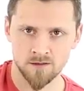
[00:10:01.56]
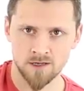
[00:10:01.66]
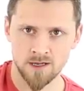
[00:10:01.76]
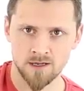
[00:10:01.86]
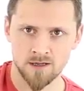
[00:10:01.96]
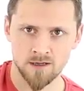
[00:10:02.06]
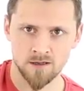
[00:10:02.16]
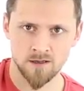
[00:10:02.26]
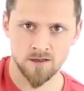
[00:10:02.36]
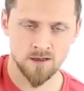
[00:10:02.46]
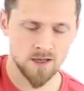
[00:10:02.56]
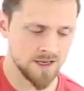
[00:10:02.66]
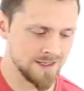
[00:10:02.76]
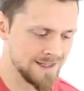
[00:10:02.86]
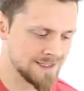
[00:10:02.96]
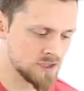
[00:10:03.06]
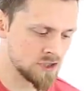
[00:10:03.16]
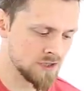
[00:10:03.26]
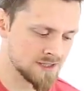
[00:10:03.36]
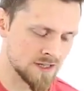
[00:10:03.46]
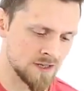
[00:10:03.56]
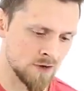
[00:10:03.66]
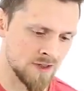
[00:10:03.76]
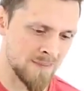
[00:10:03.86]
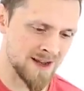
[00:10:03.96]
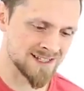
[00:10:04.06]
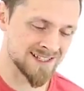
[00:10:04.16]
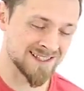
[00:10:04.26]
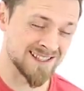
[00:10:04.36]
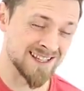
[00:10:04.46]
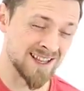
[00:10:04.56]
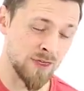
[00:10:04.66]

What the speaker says: Okay. You need to tune it to the note that matches the